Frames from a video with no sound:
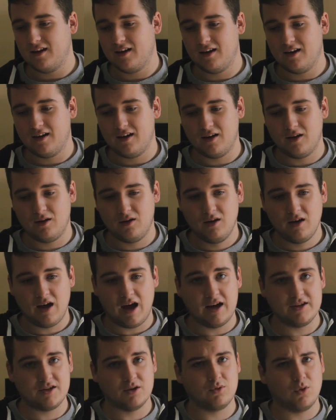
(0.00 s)

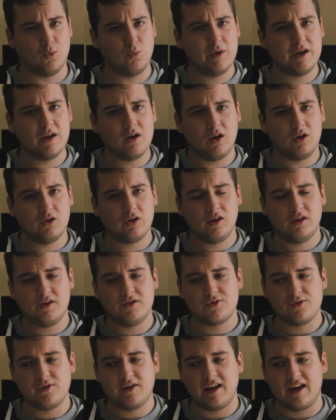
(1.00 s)
I don't know, we got an early
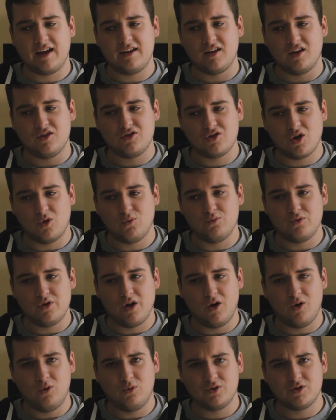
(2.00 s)
screening and I don't know,